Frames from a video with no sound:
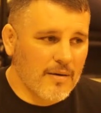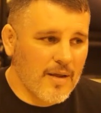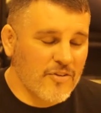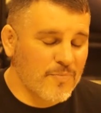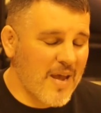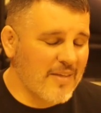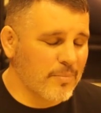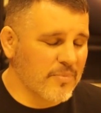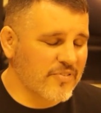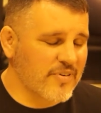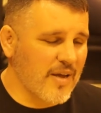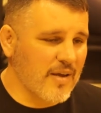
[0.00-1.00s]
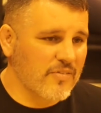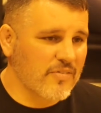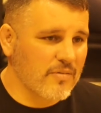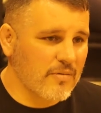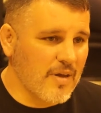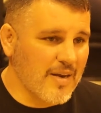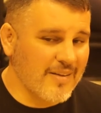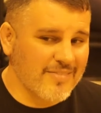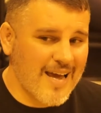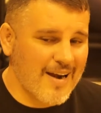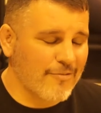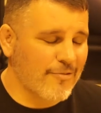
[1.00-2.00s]
He's made mistakes, and he's
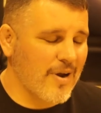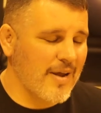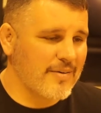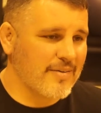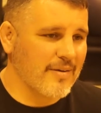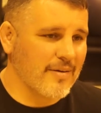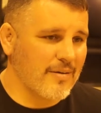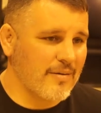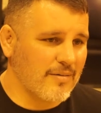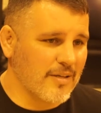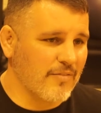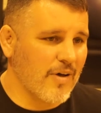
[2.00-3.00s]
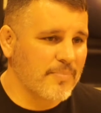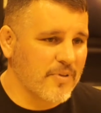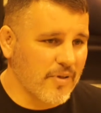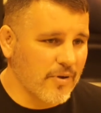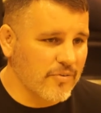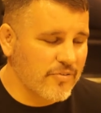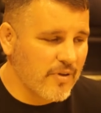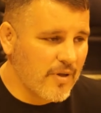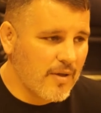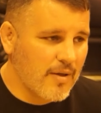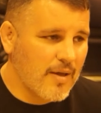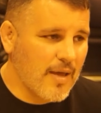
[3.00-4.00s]
not afraid to live up to those.
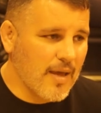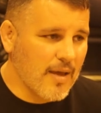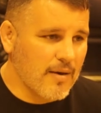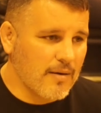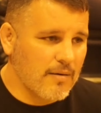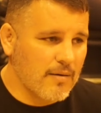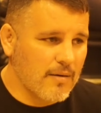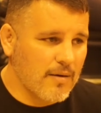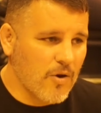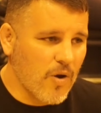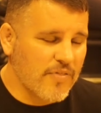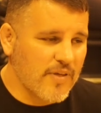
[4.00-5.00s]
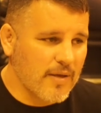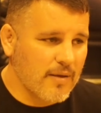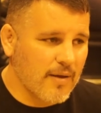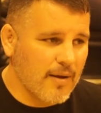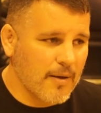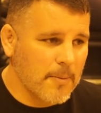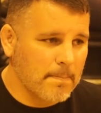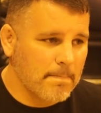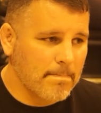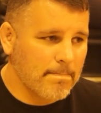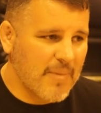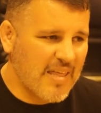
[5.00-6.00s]
And I think
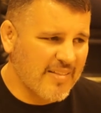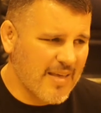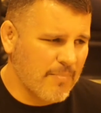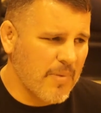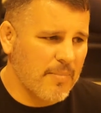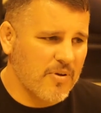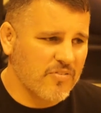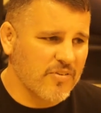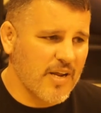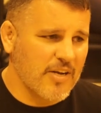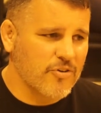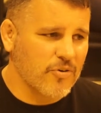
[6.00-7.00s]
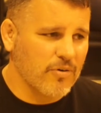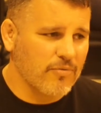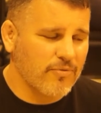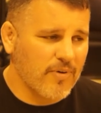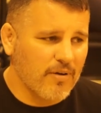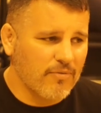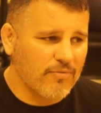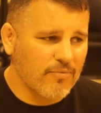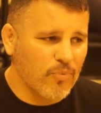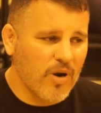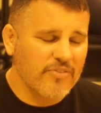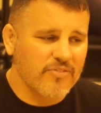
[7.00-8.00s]
that maybe is the nature
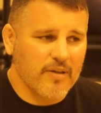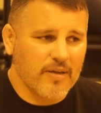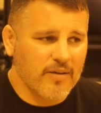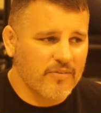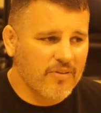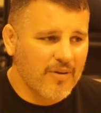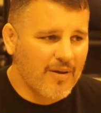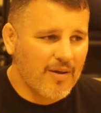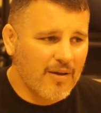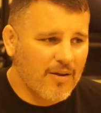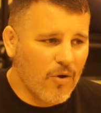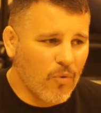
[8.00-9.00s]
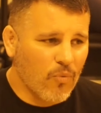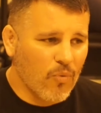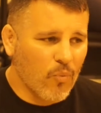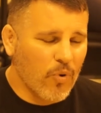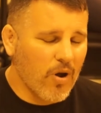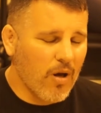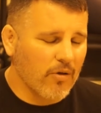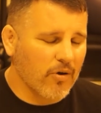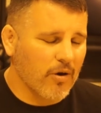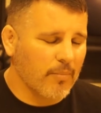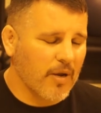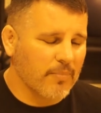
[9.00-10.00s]
of wrestling. Is we all are
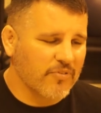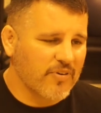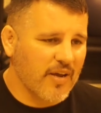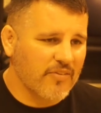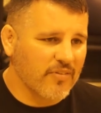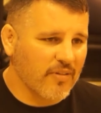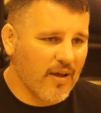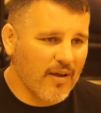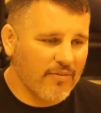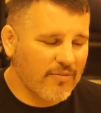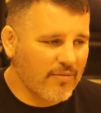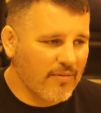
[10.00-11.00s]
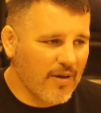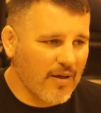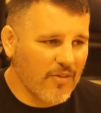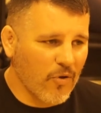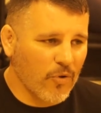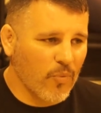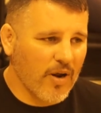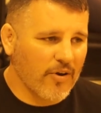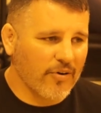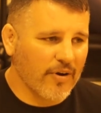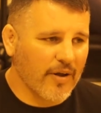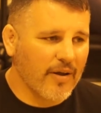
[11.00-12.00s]
going to make mistakes in life. And the only way
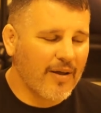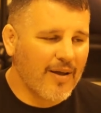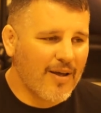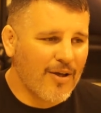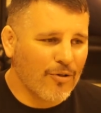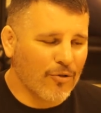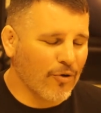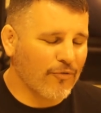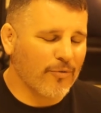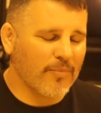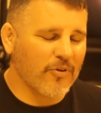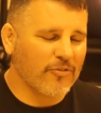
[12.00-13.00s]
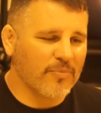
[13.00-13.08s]
you're going to learn from those